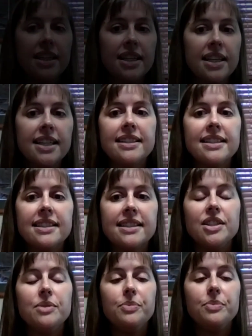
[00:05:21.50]
thing is
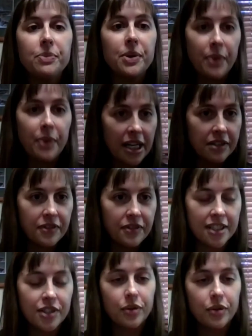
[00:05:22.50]
to be prepared for
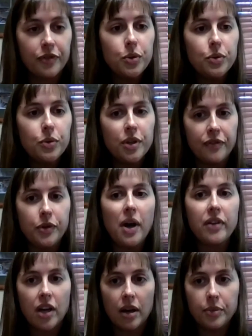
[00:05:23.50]
this. So if you have a
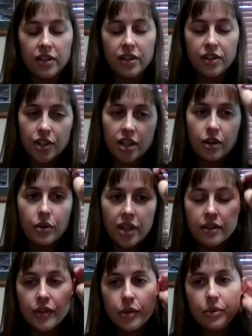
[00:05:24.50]
company that you're going to go
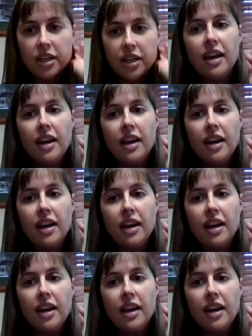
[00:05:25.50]
interview with,